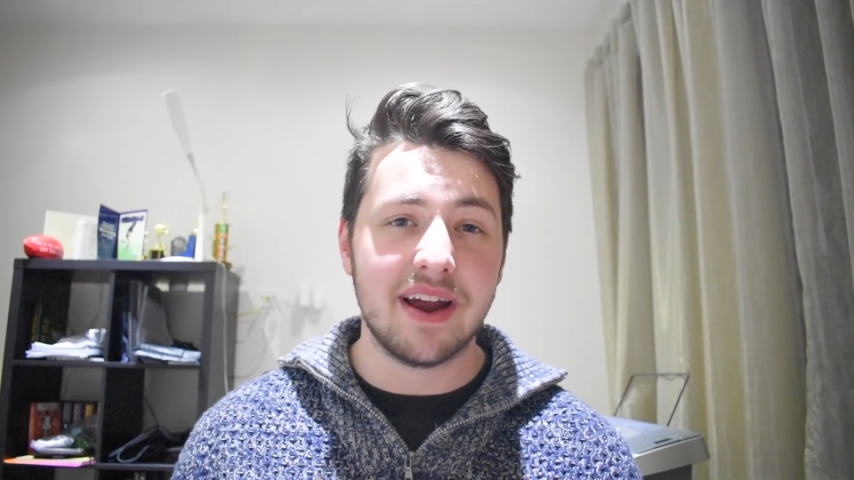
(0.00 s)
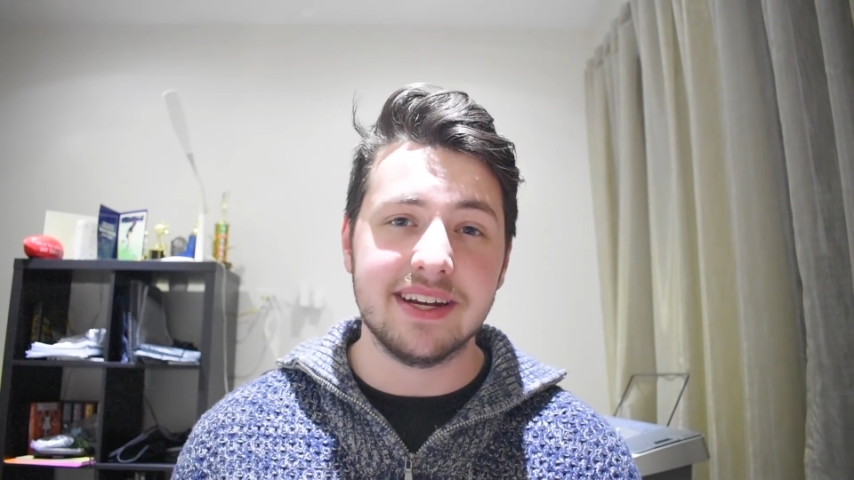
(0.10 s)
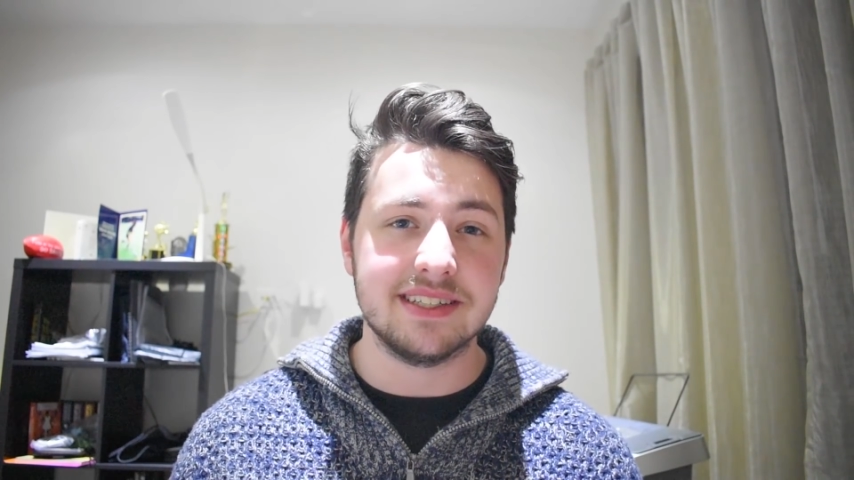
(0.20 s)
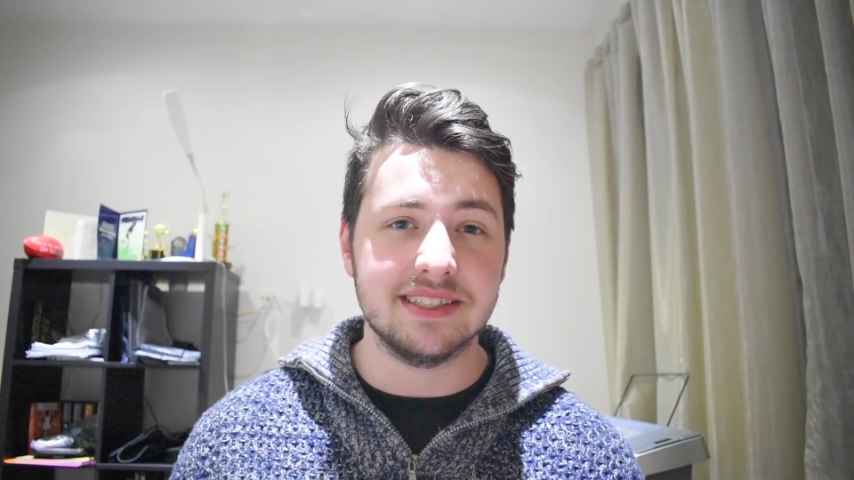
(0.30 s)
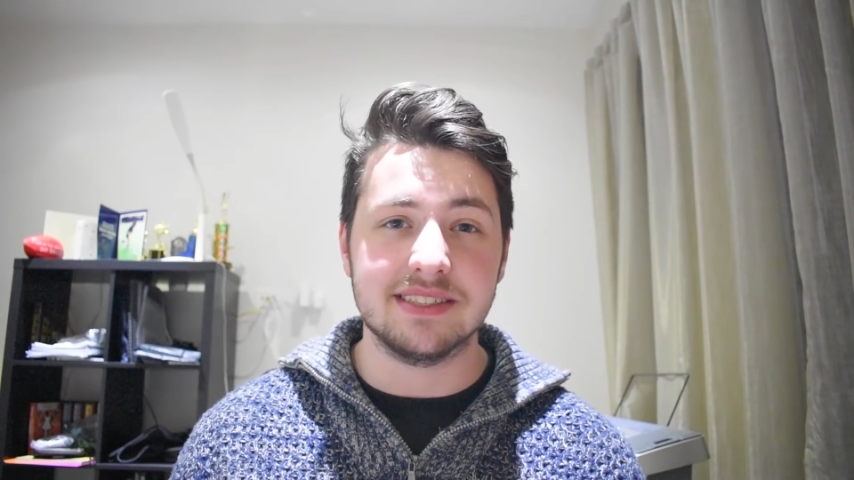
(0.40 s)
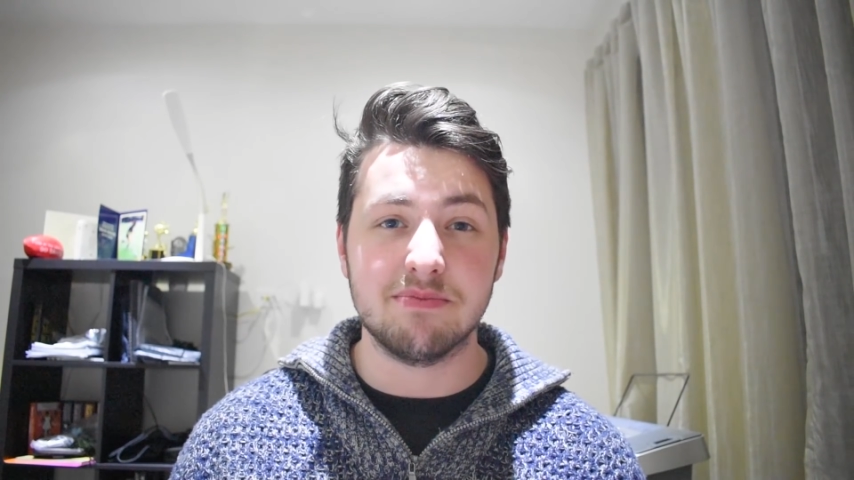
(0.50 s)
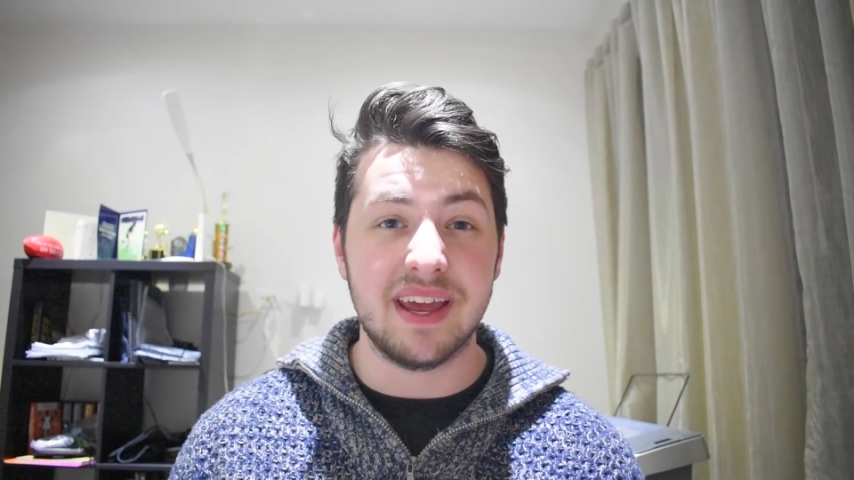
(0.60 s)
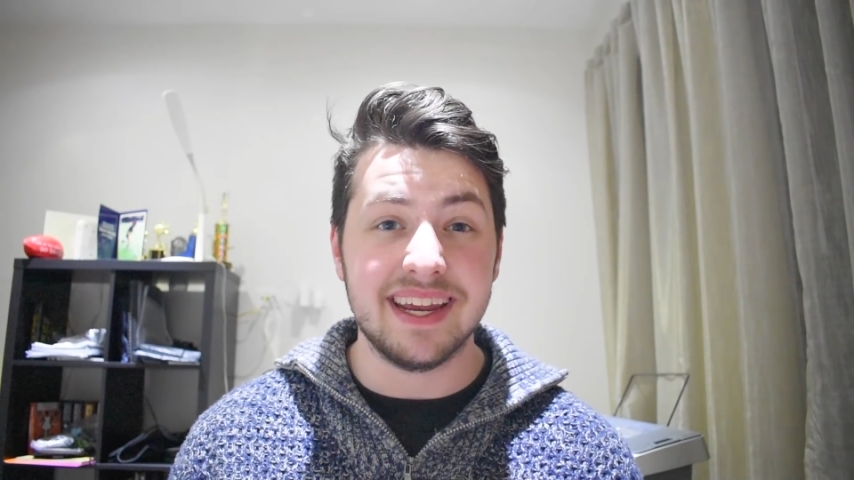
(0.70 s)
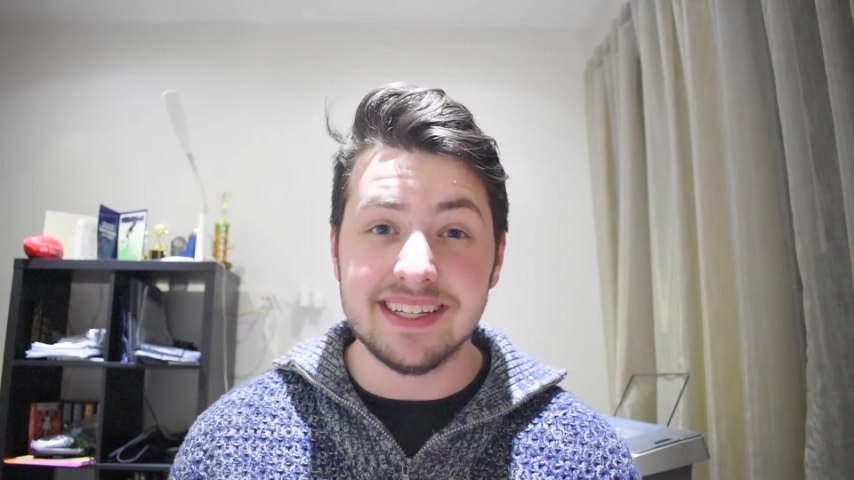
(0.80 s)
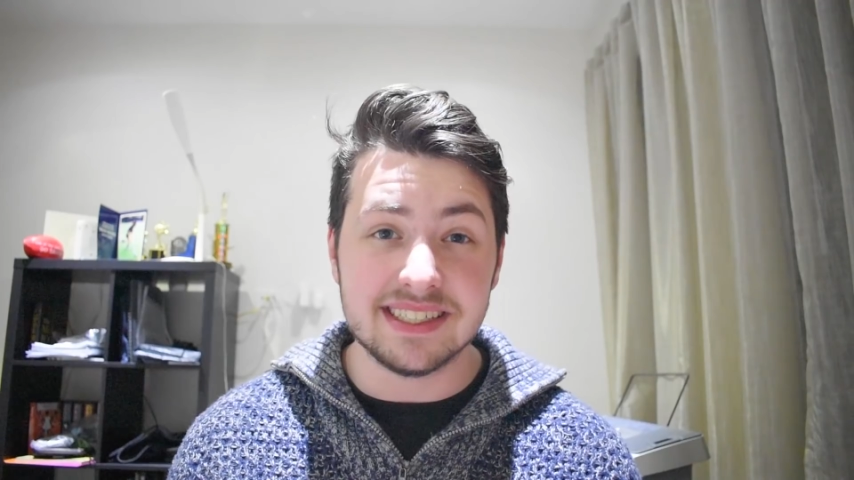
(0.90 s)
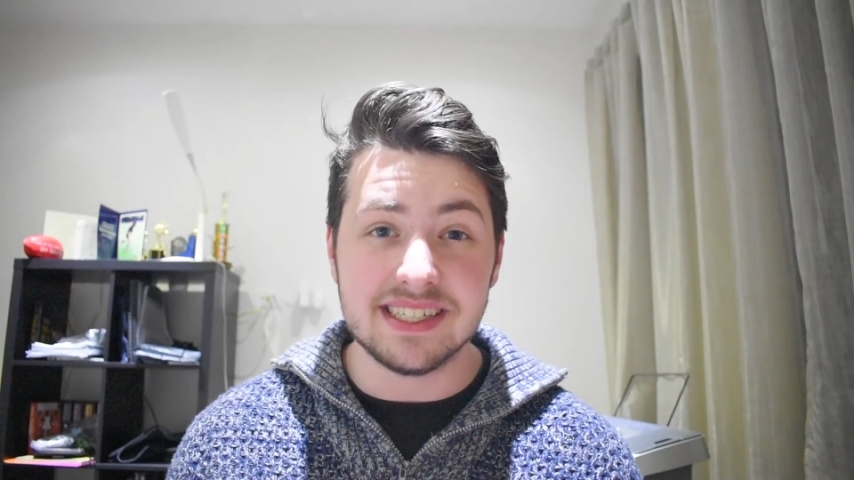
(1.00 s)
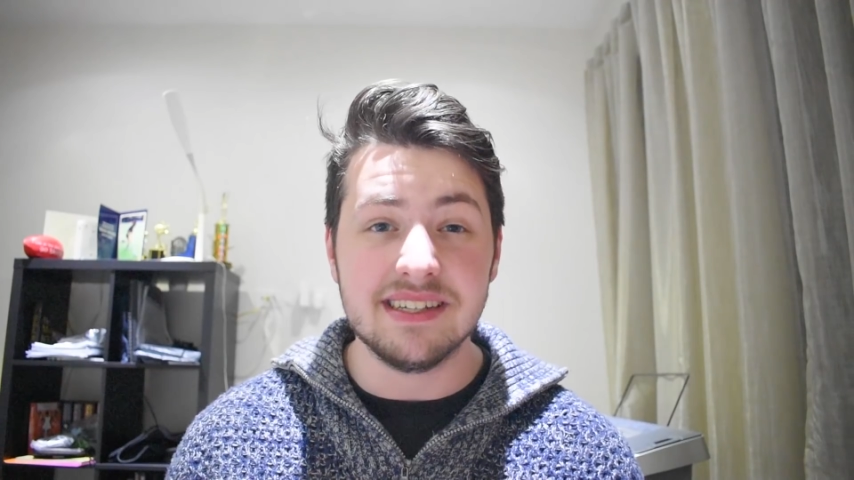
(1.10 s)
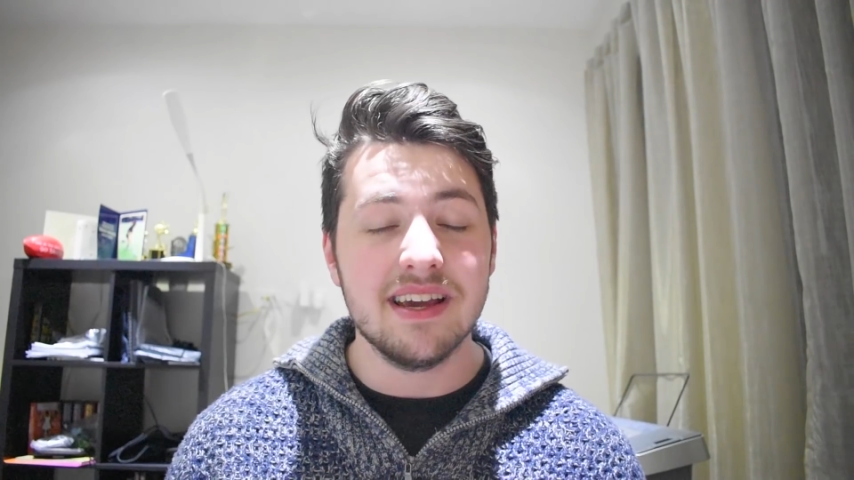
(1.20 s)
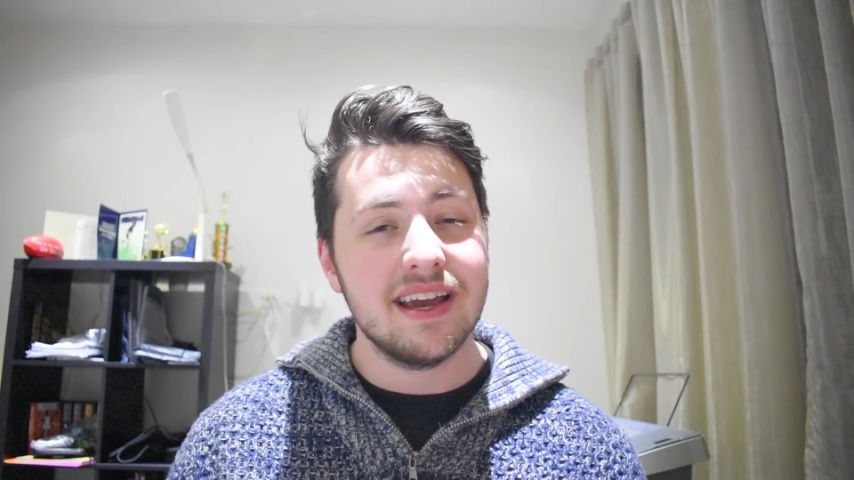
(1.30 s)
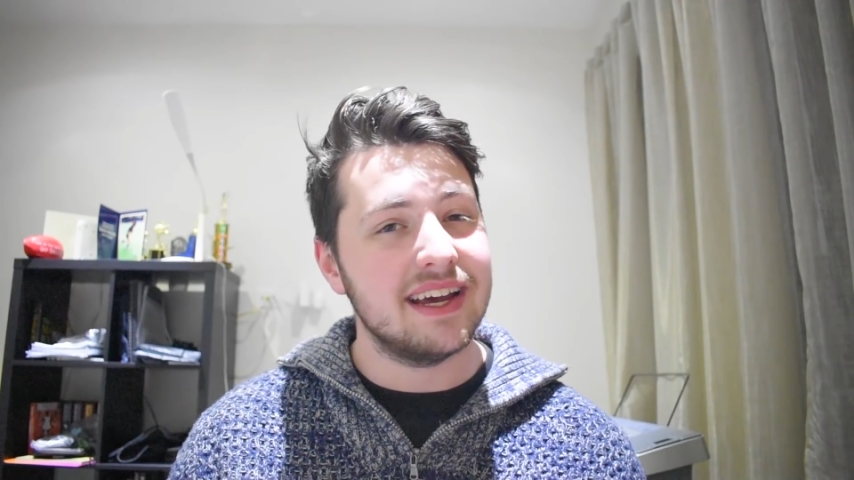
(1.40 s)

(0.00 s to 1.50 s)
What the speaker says: 8 is easy.